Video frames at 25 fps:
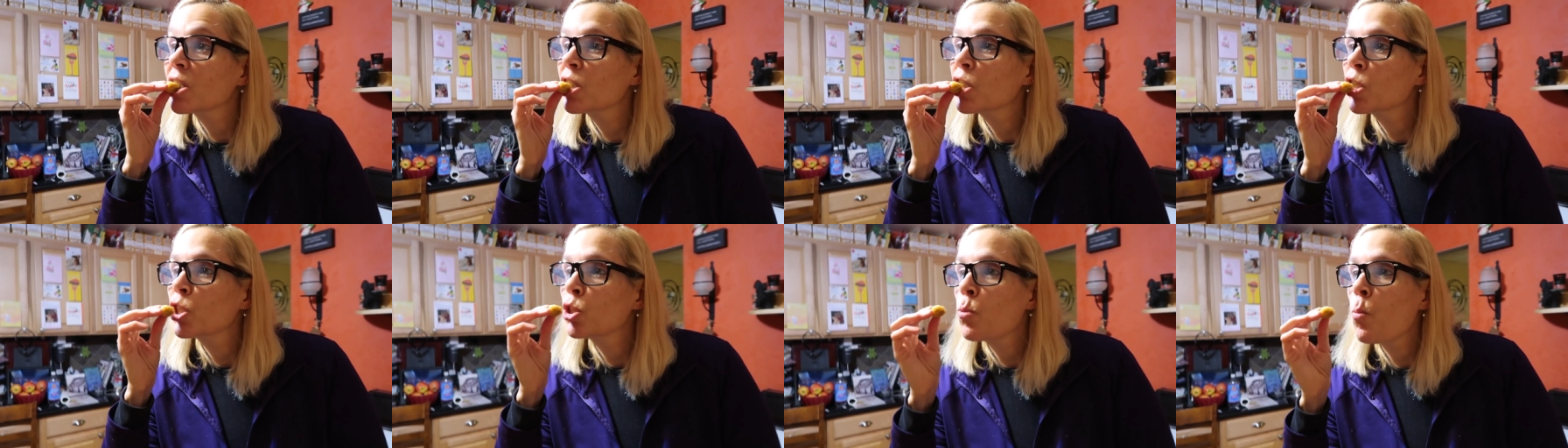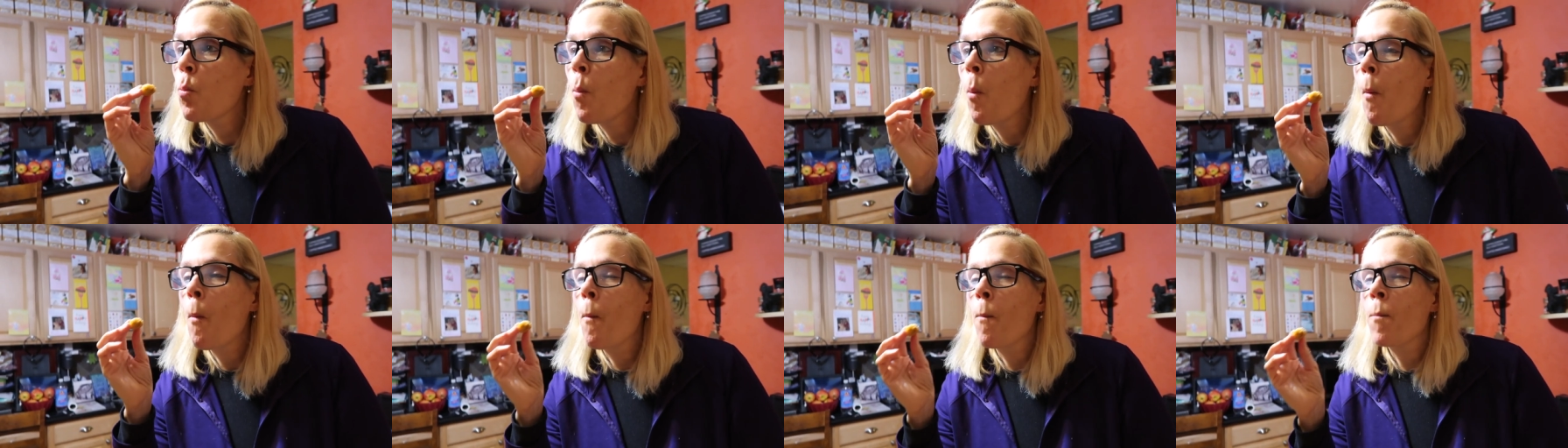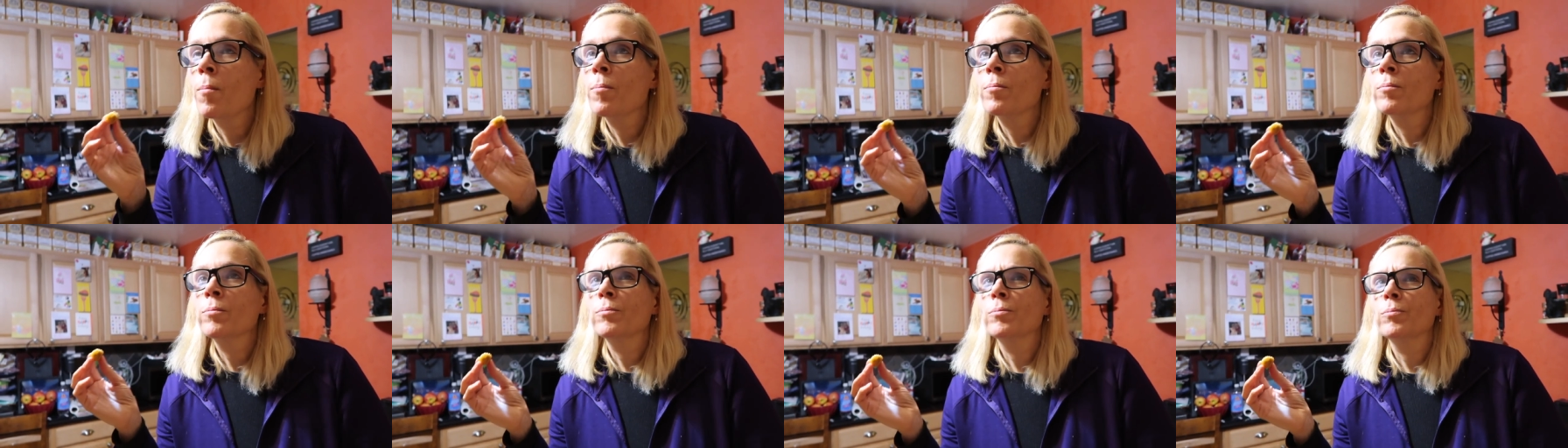Oh!
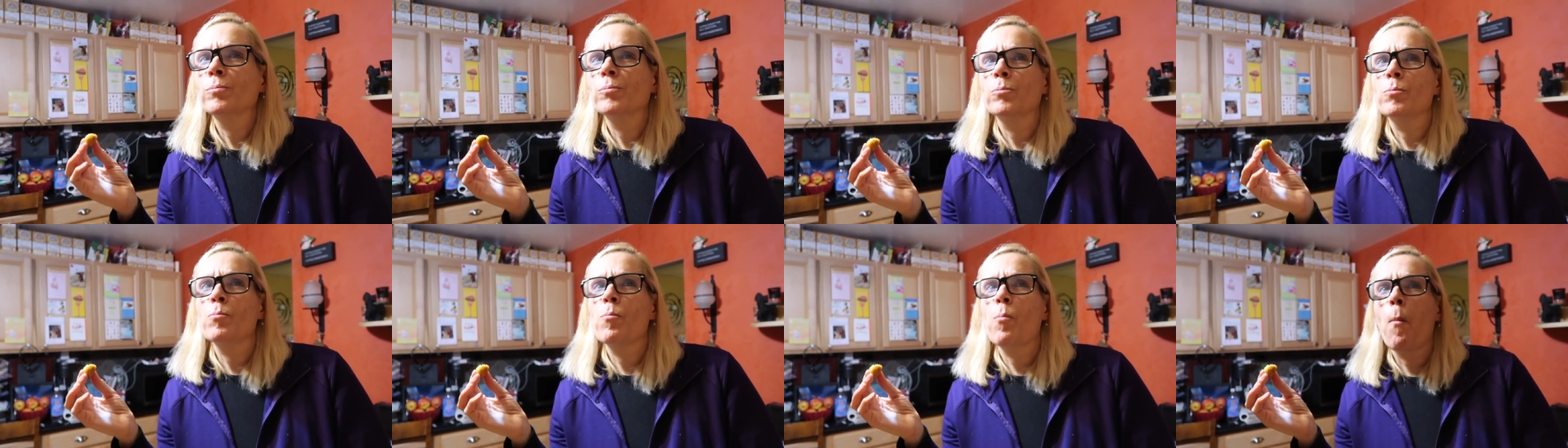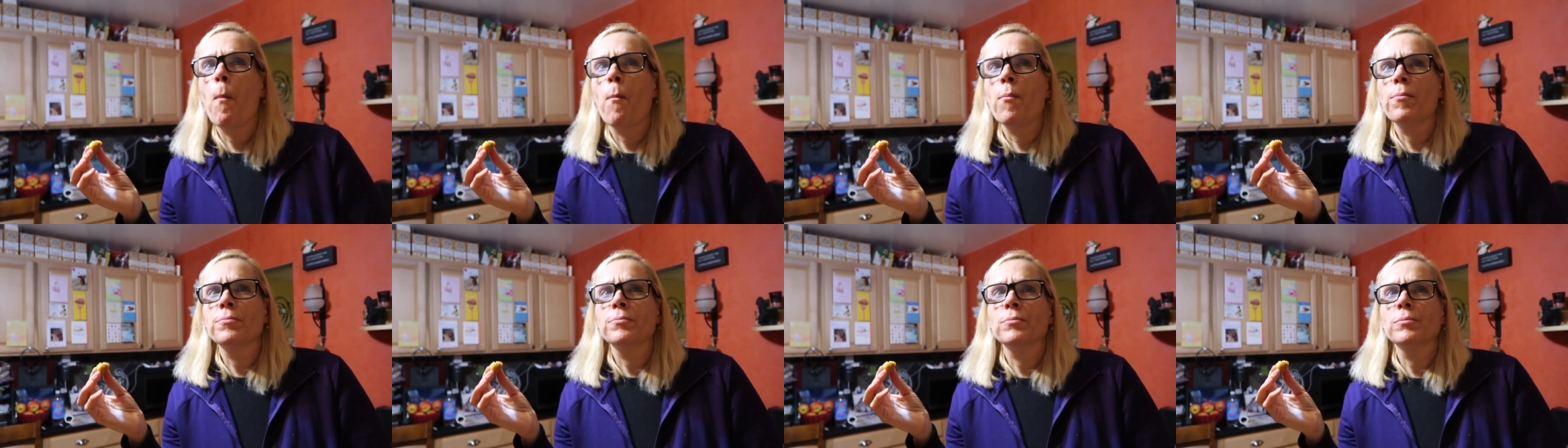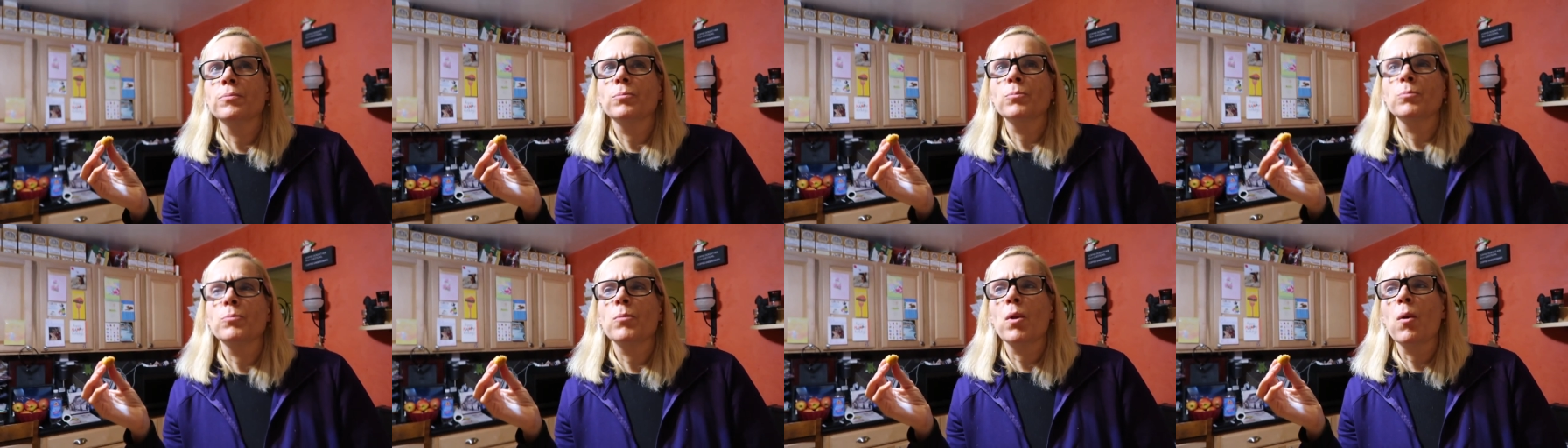What is
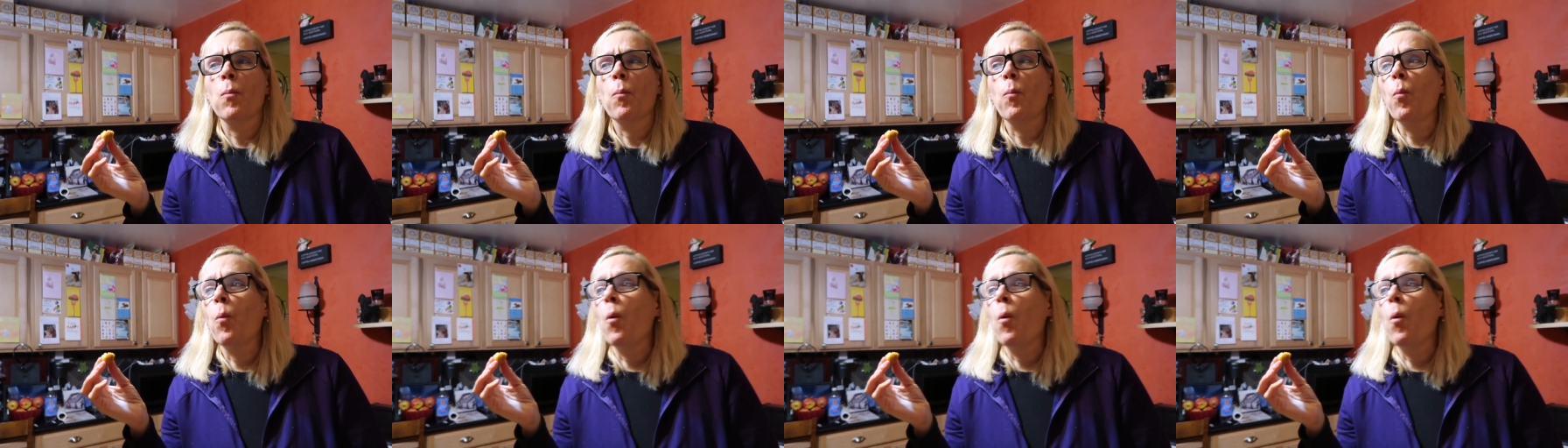this, an A S